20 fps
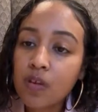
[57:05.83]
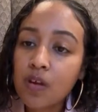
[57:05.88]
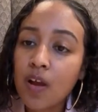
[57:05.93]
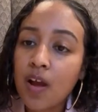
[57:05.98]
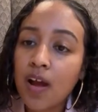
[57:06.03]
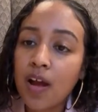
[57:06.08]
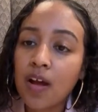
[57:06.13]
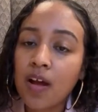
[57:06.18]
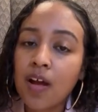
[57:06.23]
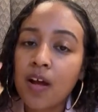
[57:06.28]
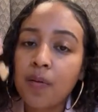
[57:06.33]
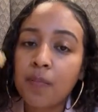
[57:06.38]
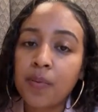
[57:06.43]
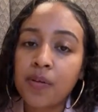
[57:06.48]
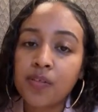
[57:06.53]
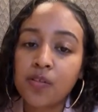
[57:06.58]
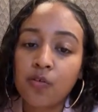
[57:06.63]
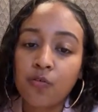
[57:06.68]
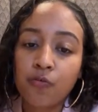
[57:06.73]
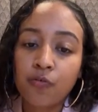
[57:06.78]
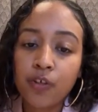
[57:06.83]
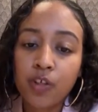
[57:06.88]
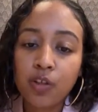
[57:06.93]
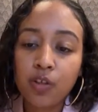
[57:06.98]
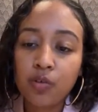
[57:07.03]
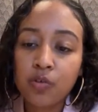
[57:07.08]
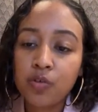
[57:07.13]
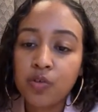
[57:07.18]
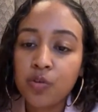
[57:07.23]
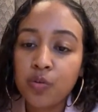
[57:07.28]
I add my
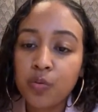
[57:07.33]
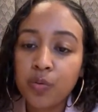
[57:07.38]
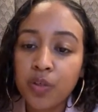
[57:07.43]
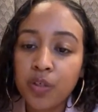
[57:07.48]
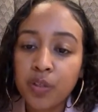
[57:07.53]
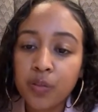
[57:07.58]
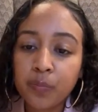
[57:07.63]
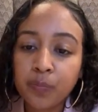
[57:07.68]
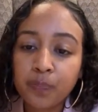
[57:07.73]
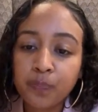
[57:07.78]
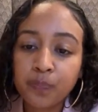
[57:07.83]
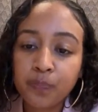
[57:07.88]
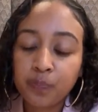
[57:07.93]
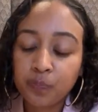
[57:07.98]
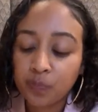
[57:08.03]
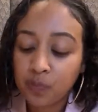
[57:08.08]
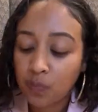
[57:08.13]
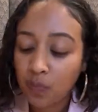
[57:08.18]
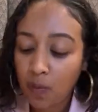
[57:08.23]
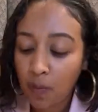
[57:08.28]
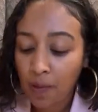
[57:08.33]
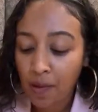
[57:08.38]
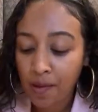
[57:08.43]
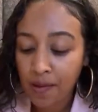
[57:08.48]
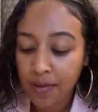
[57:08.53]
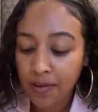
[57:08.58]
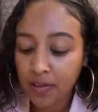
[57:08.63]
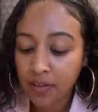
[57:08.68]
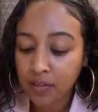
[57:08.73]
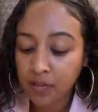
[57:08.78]
sofrito to it
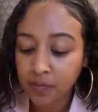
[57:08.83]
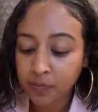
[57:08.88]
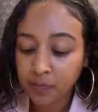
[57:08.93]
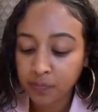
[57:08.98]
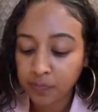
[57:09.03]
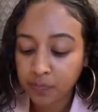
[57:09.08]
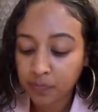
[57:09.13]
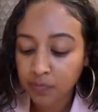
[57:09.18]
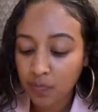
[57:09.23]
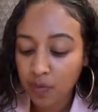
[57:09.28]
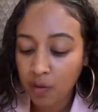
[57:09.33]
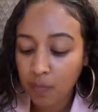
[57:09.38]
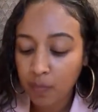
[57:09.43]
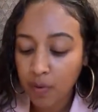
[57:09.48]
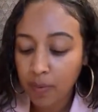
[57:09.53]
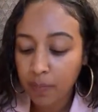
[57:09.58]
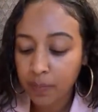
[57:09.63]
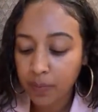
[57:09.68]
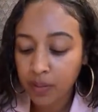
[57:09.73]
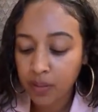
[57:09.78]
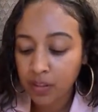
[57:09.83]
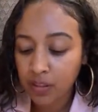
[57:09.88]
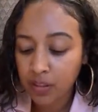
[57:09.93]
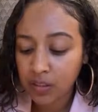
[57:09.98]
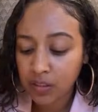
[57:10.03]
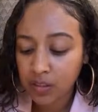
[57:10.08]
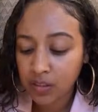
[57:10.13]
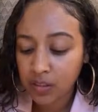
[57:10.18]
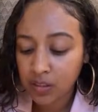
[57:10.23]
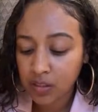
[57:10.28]
and my
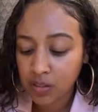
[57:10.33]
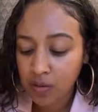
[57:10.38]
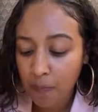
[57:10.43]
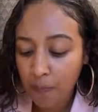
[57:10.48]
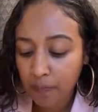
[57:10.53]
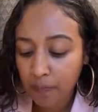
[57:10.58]
beans,